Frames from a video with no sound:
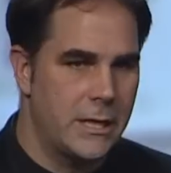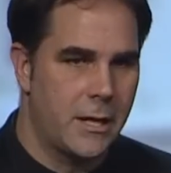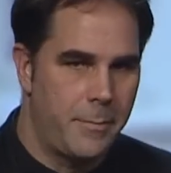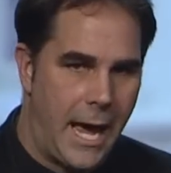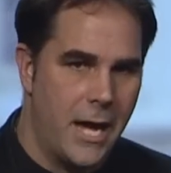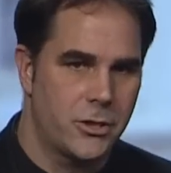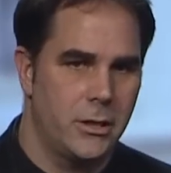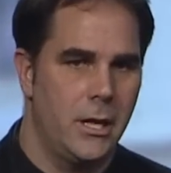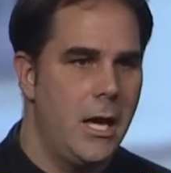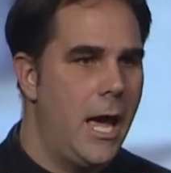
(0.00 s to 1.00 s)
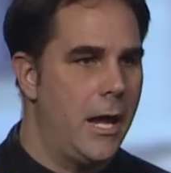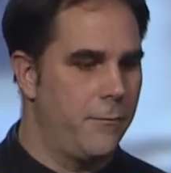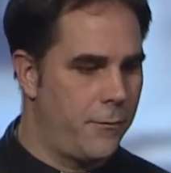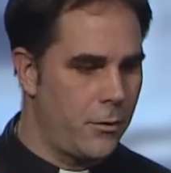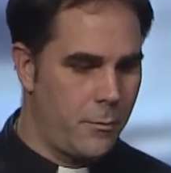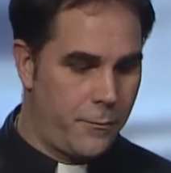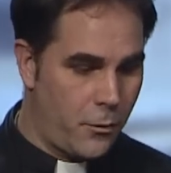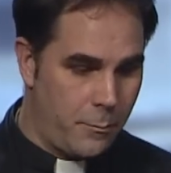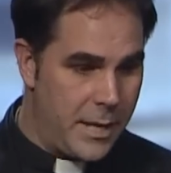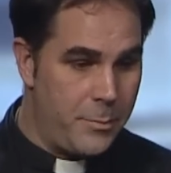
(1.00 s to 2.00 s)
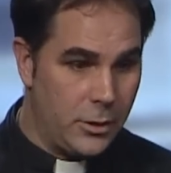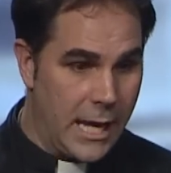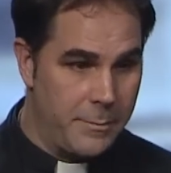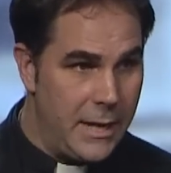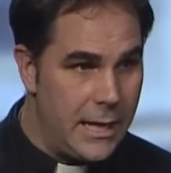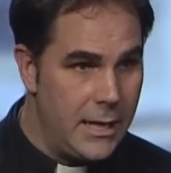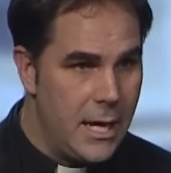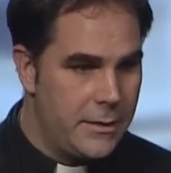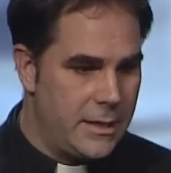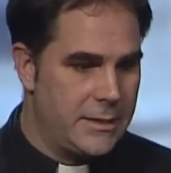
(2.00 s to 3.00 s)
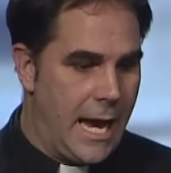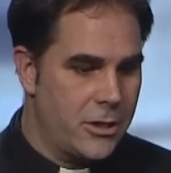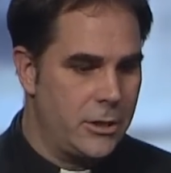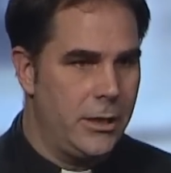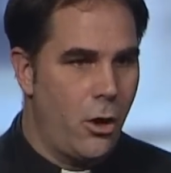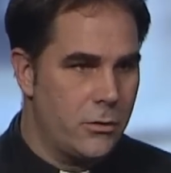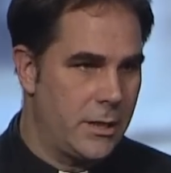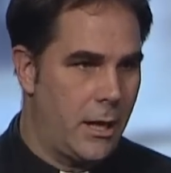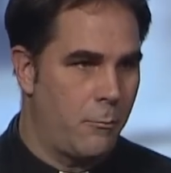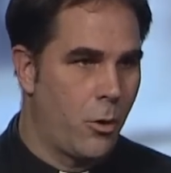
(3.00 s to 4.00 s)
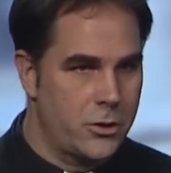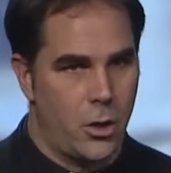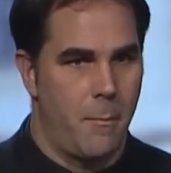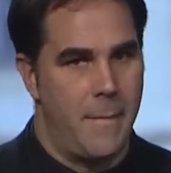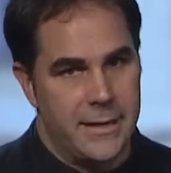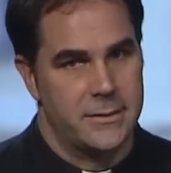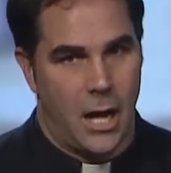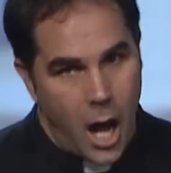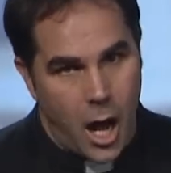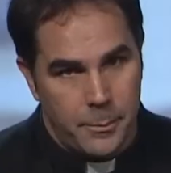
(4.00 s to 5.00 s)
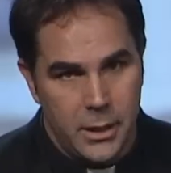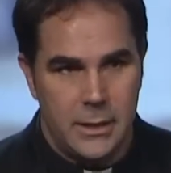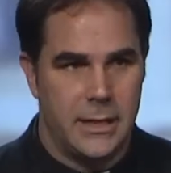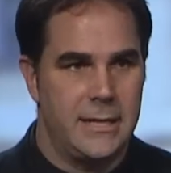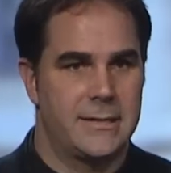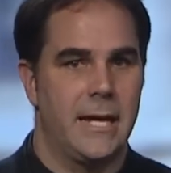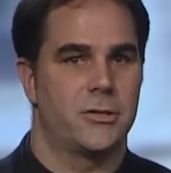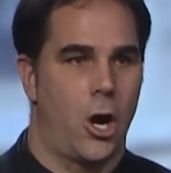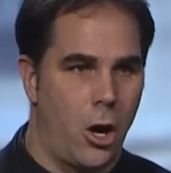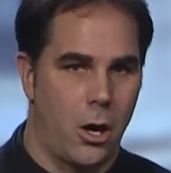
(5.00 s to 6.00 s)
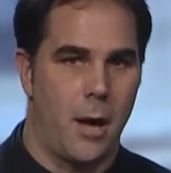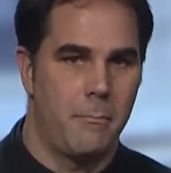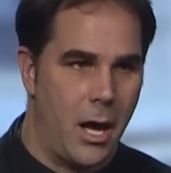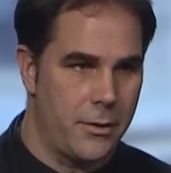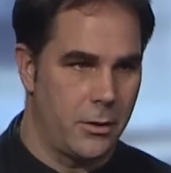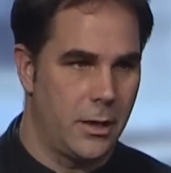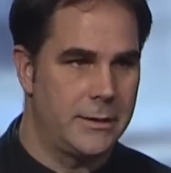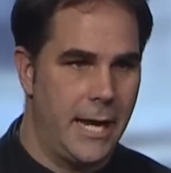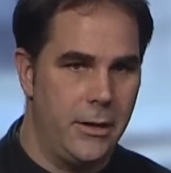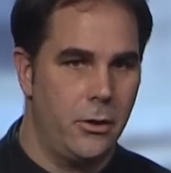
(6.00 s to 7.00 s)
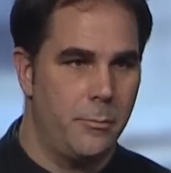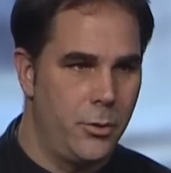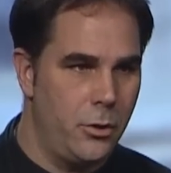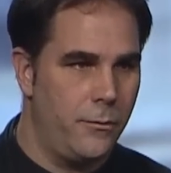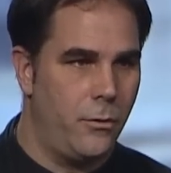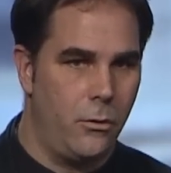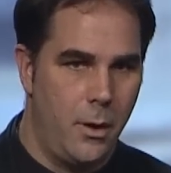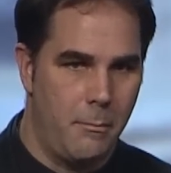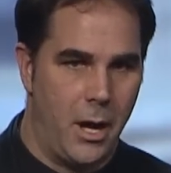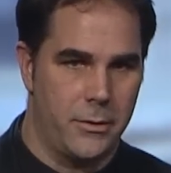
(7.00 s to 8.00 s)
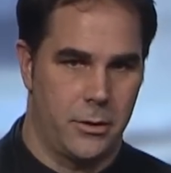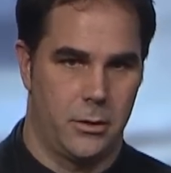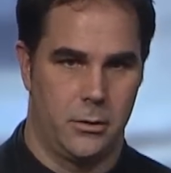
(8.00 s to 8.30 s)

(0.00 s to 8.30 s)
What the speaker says: compassion, and for people like me, that he actually knows that we're so messed up that he sends her, a mother, a tender, beautiful mother.